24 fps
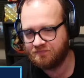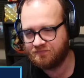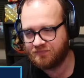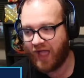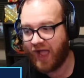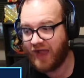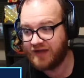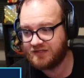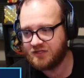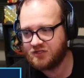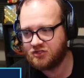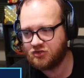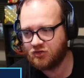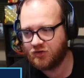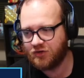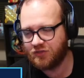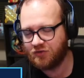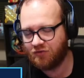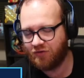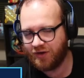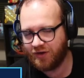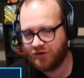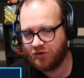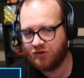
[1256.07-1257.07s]
I did do it in
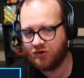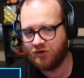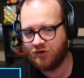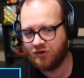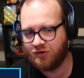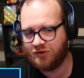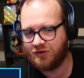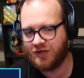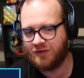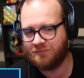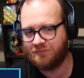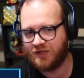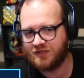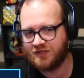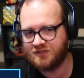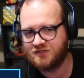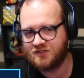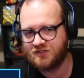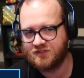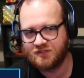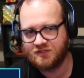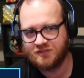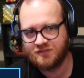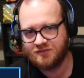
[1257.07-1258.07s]
the right order. God
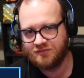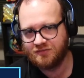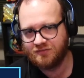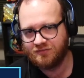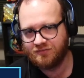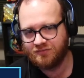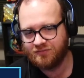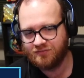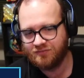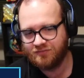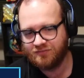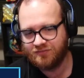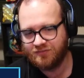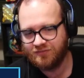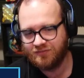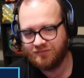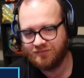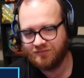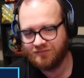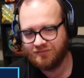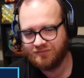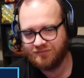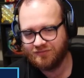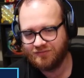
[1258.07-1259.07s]
bless.
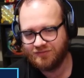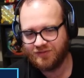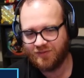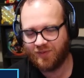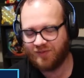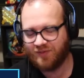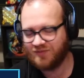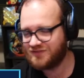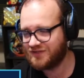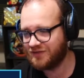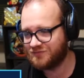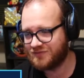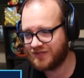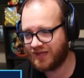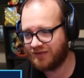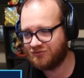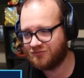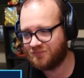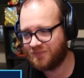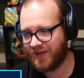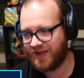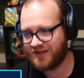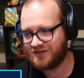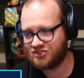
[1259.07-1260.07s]
All right.
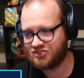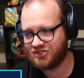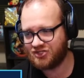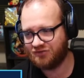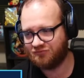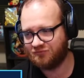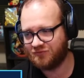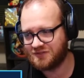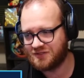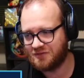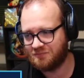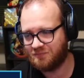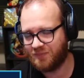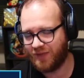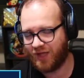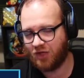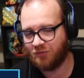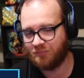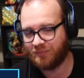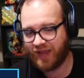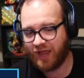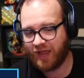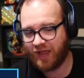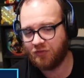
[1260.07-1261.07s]
Sometimes Past Jeff is a
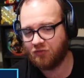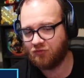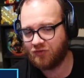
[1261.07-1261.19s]
pal, but yeah, the